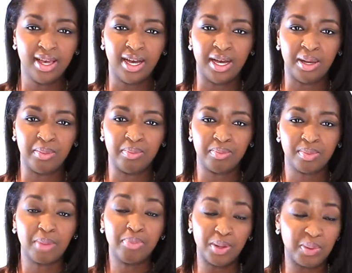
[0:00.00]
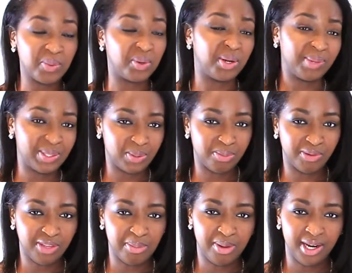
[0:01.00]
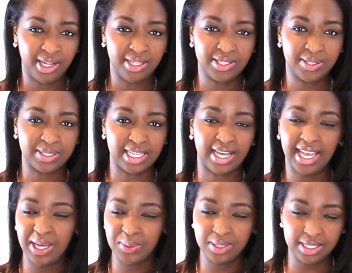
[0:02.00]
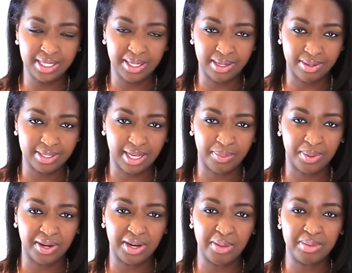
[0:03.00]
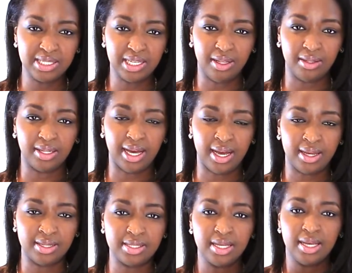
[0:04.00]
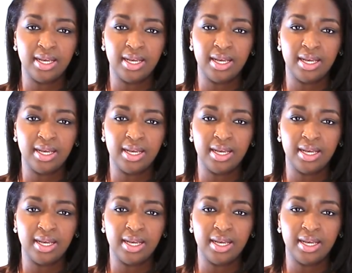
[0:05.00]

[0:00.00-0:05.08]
But we were on our way to a birthday party. So I was like, I can't hold this in. I was like, I want to hurry up and tell Nas.